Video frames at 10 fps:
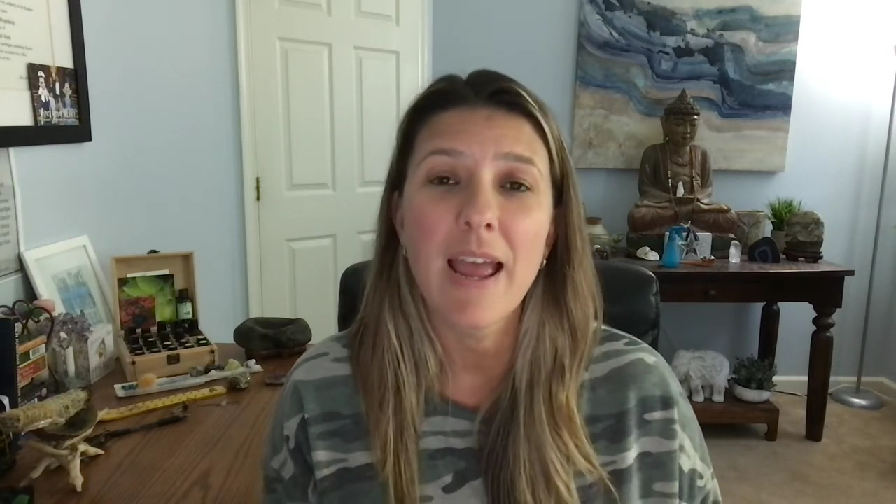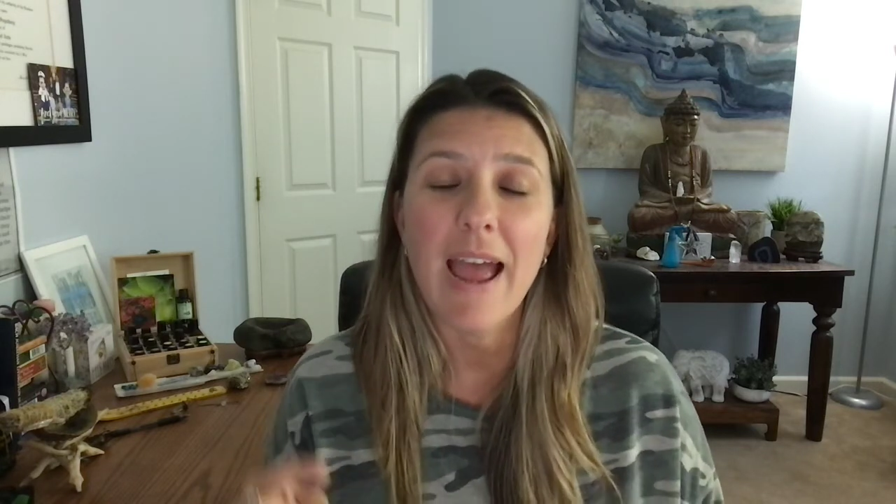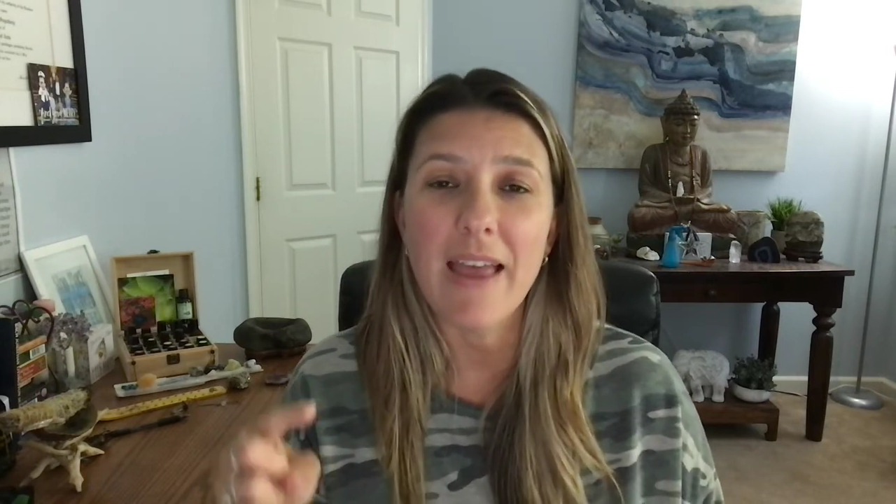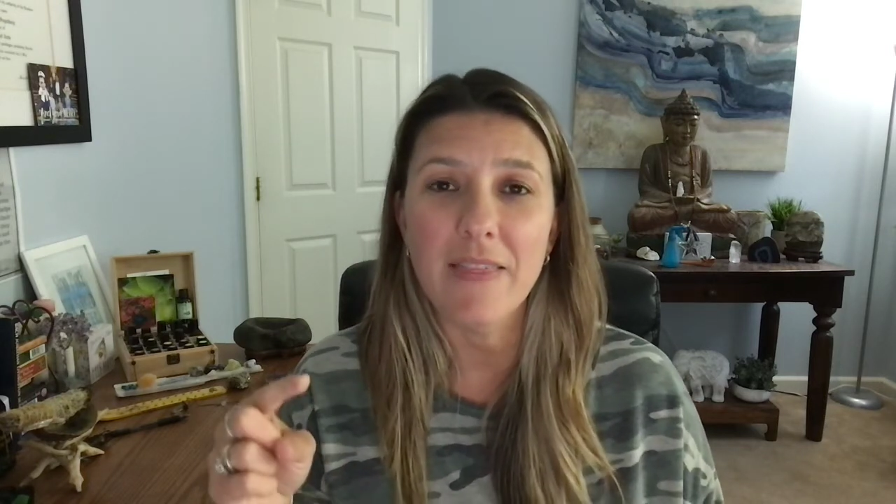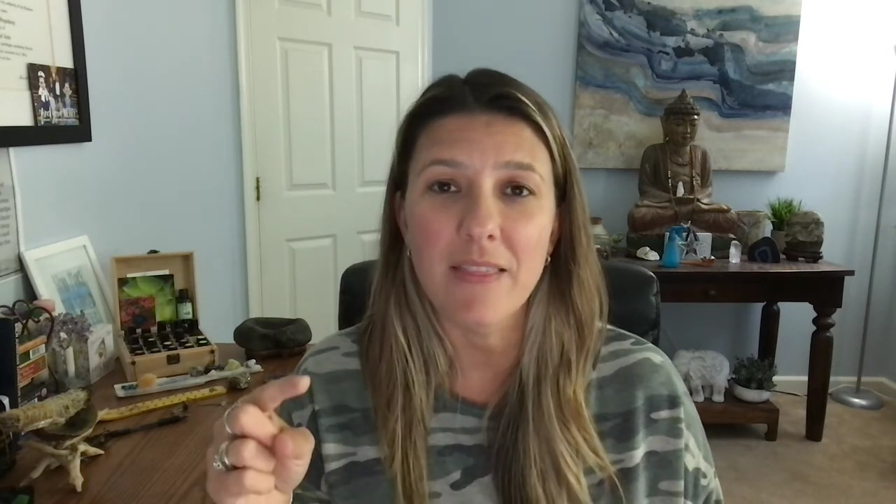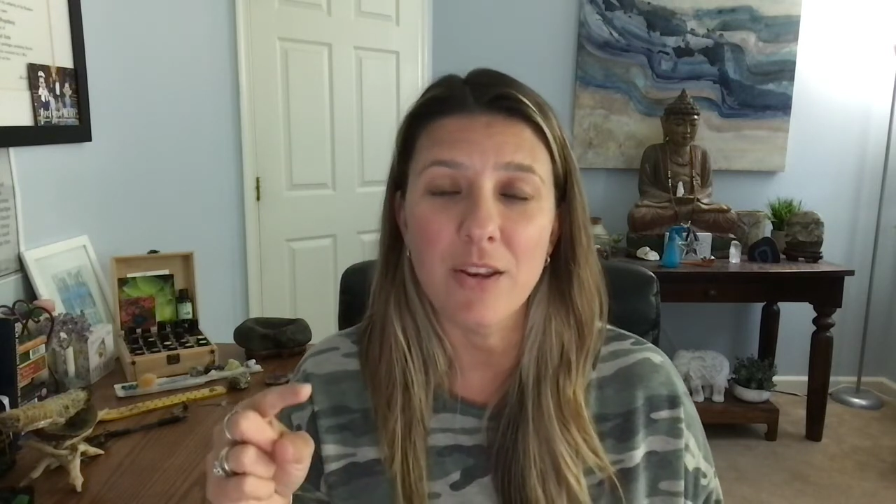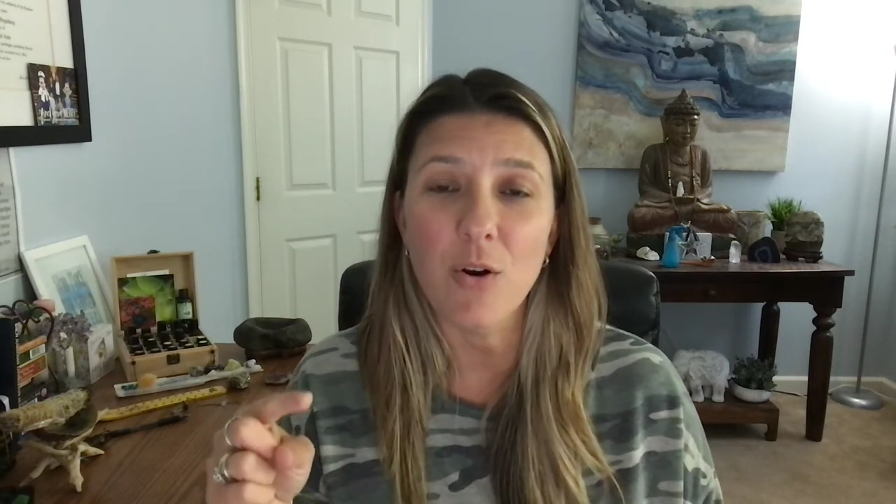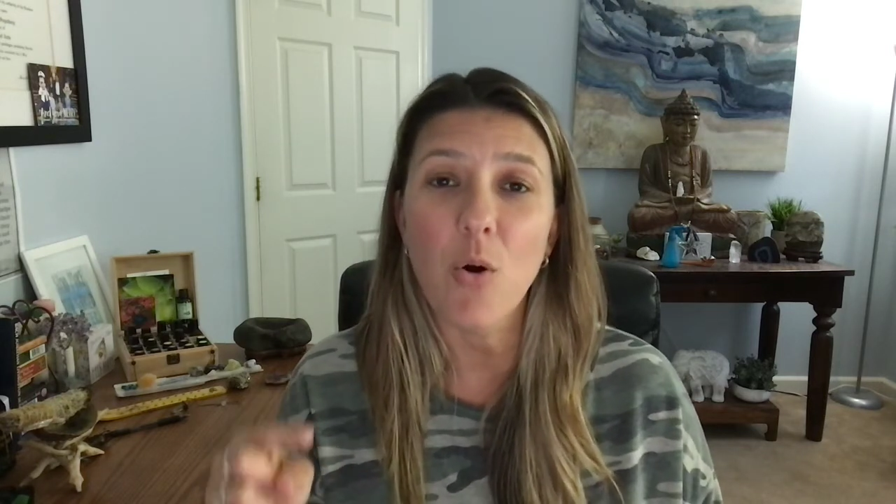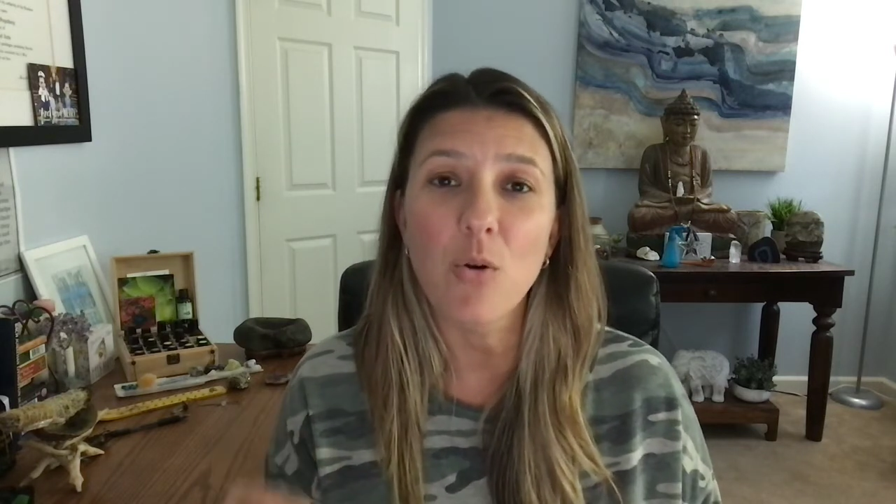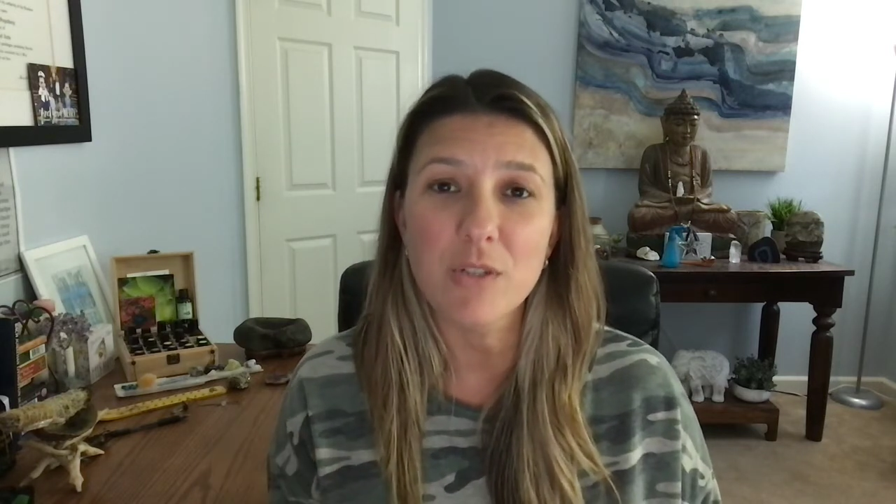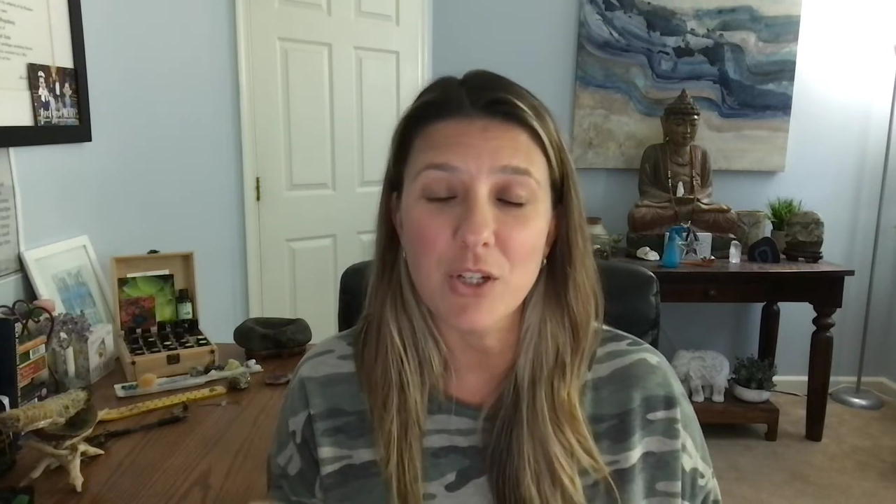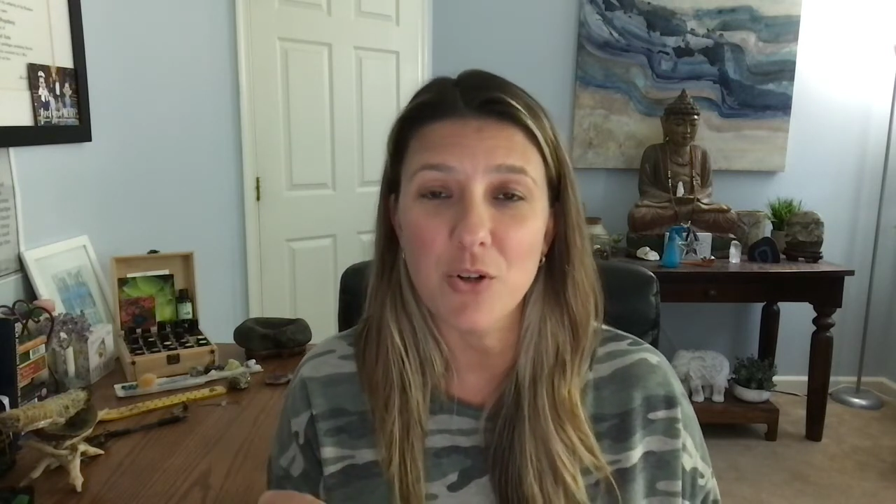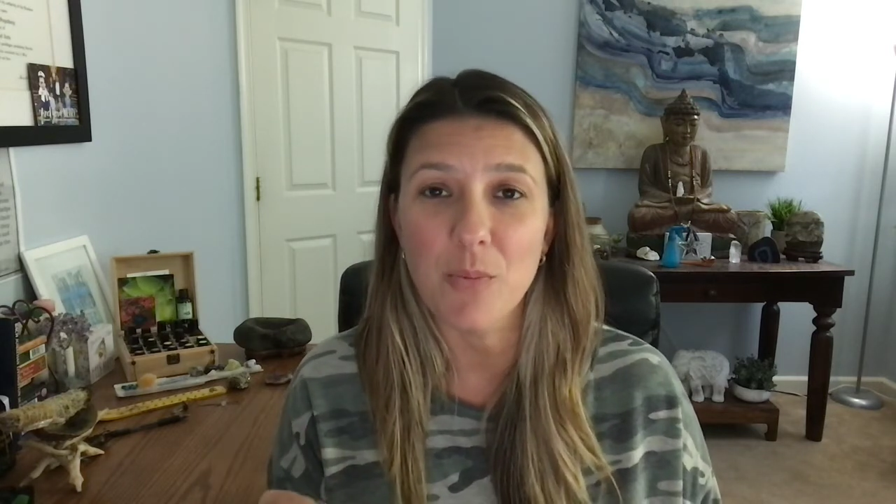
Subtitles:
and you're holding your